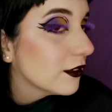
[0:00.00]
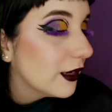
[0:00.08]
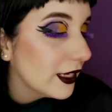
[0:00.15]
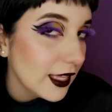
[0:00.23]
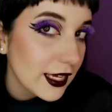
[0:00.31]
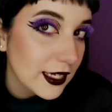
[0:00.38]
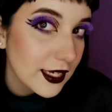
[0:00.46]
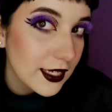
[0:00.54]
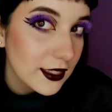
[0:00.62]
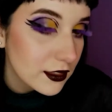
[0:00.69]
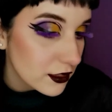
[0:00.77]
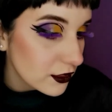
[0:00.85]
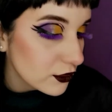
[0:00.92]
Do I like
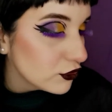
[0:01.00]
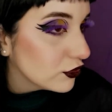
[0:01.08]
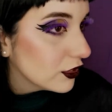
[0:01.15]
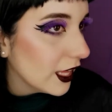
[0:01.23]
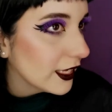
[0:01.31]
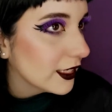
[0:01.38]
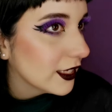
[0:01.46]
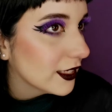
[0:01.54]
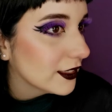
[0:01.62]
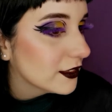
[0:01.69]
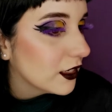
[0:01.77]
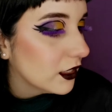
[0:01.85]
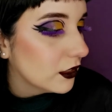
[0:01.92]
it? Do you like
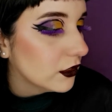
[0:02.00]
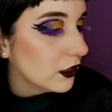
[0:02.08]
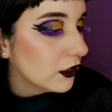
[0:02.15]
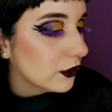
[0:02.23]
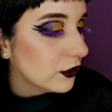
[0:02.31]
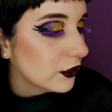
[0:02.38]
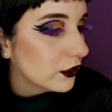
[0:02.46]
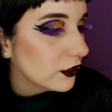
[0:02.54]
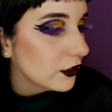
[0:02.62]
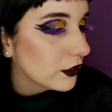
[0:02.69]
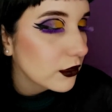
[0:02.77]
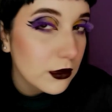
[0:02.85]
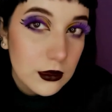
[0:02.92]
it? I don't know.
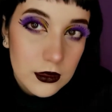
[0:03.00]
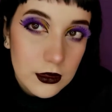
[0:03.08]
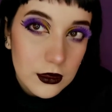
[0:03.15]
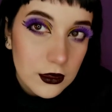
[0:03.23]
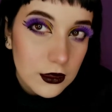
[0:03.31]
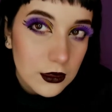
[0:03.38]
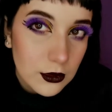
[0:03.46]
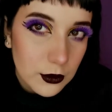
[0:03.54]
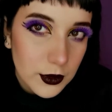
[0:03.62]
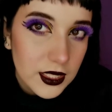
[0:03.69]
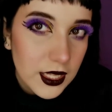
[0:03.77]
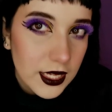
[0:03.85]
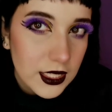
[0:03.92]
Do
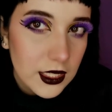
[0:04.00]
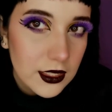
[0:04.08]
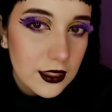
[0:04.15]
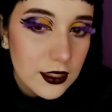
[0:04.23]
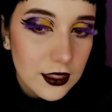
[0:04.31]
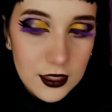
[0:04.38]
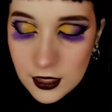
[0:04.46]
we like it?